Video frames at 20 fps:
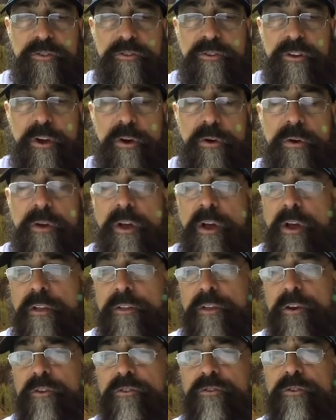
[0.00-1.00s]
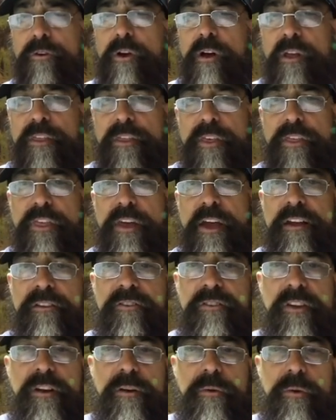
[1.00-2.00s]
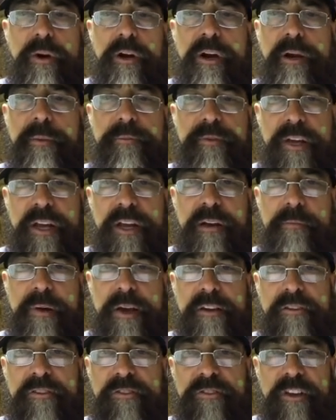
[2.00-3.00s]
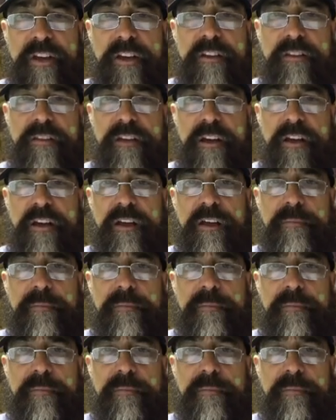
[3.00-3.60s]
So those are all the things that were updated by Sept.